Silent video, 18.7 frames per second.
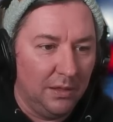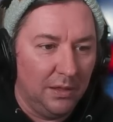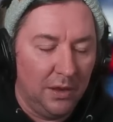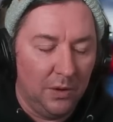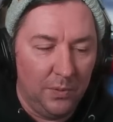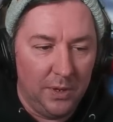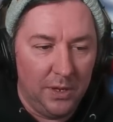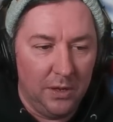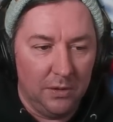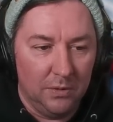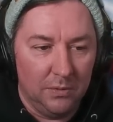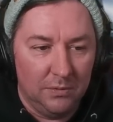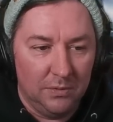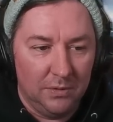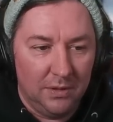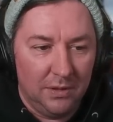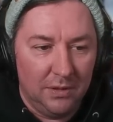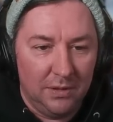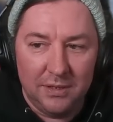Here we go.
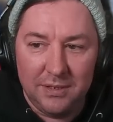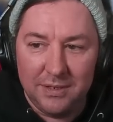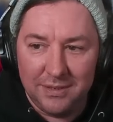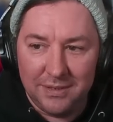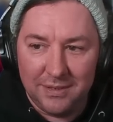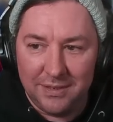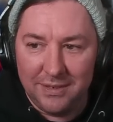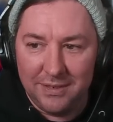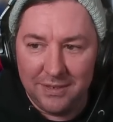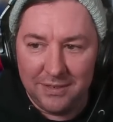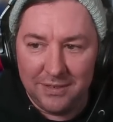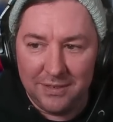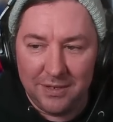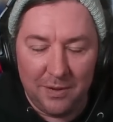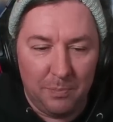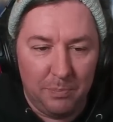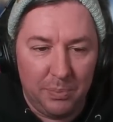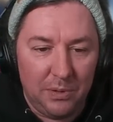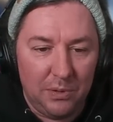This is just
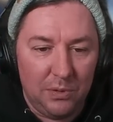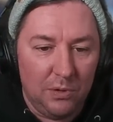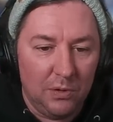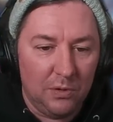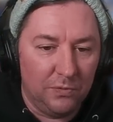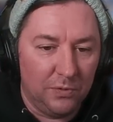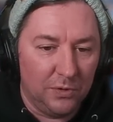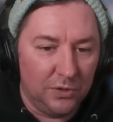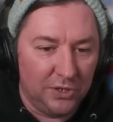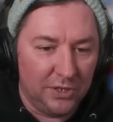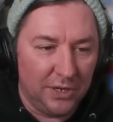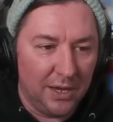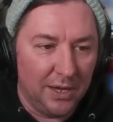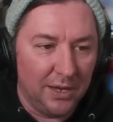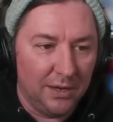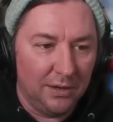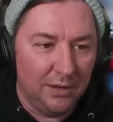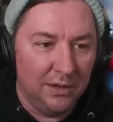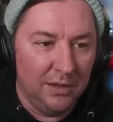a beautiful
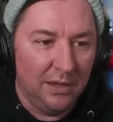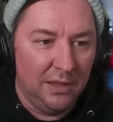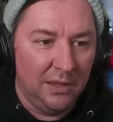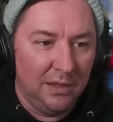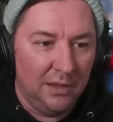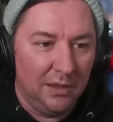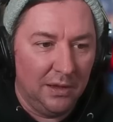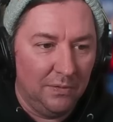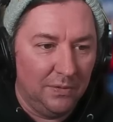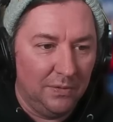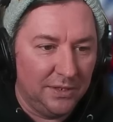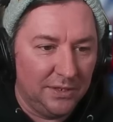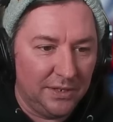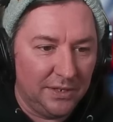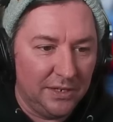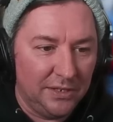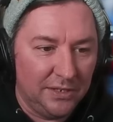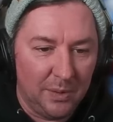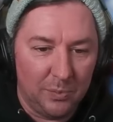shot of the
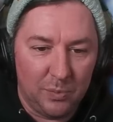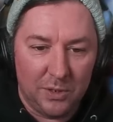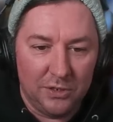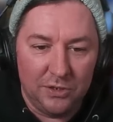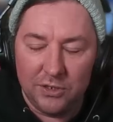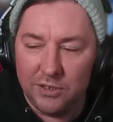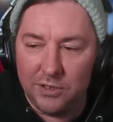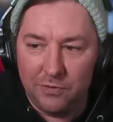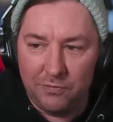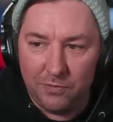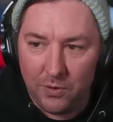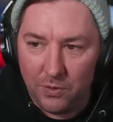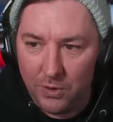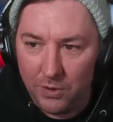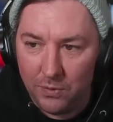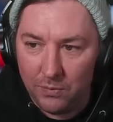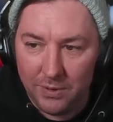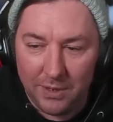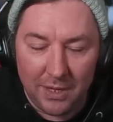stage separation, just a
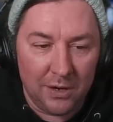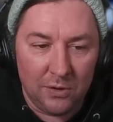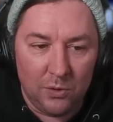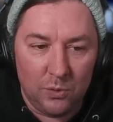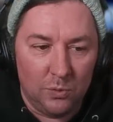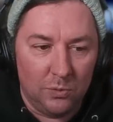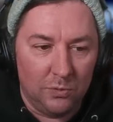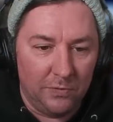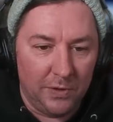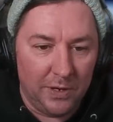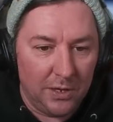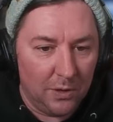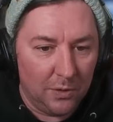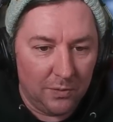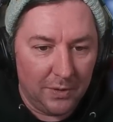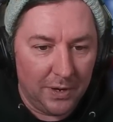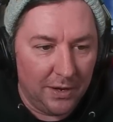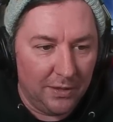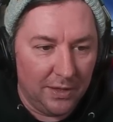photo, not a cool video
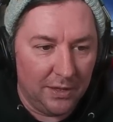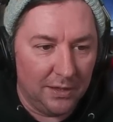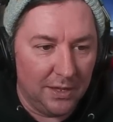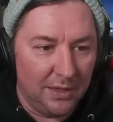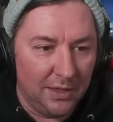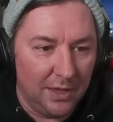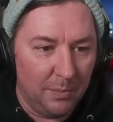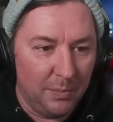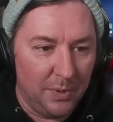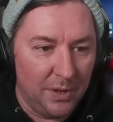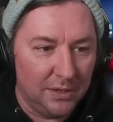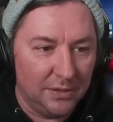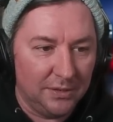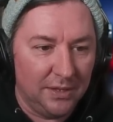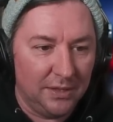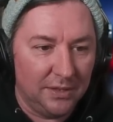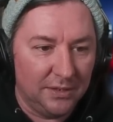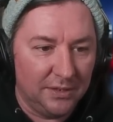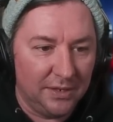or anything like that, but you can
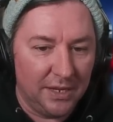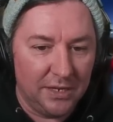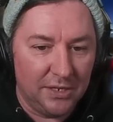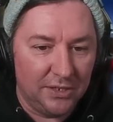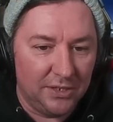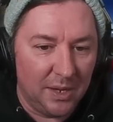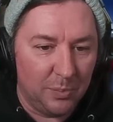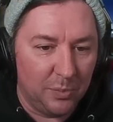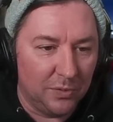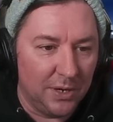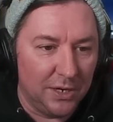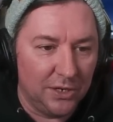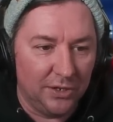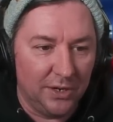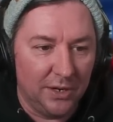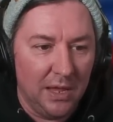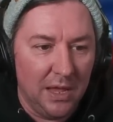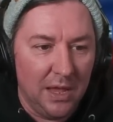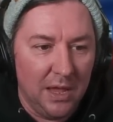see the stage
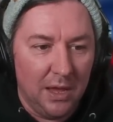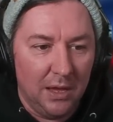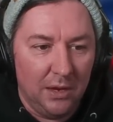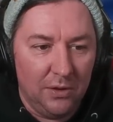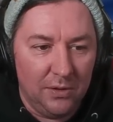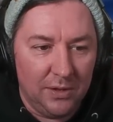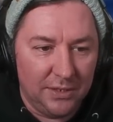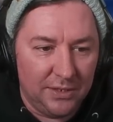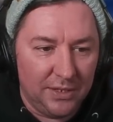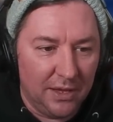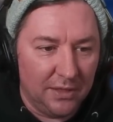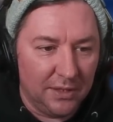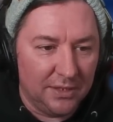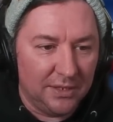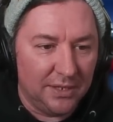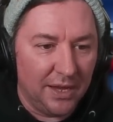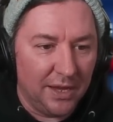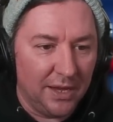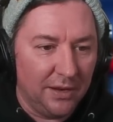separation. And you can see on the
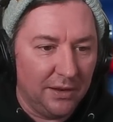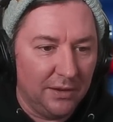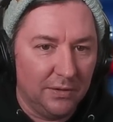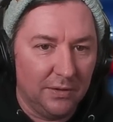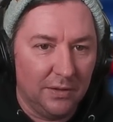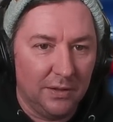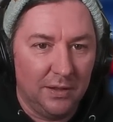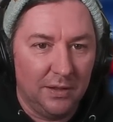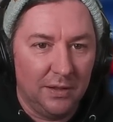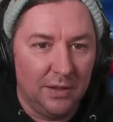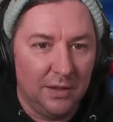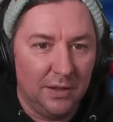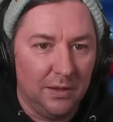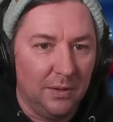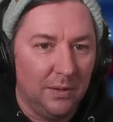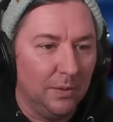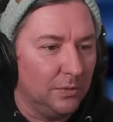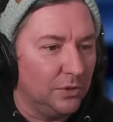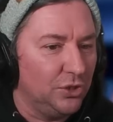side,
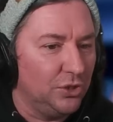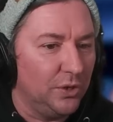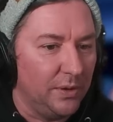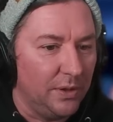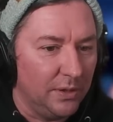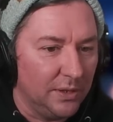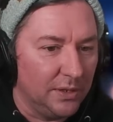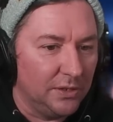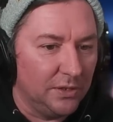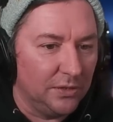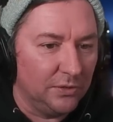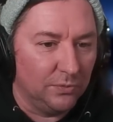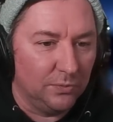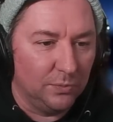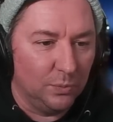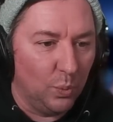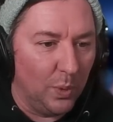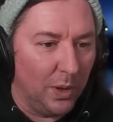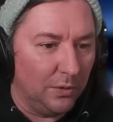uh, I'll show you this as
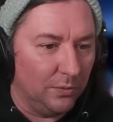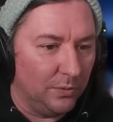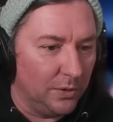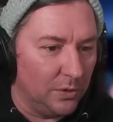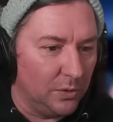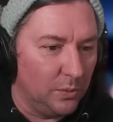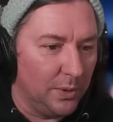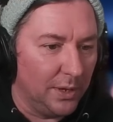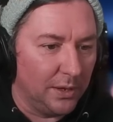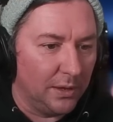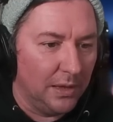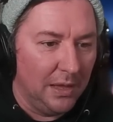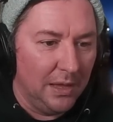well real quick.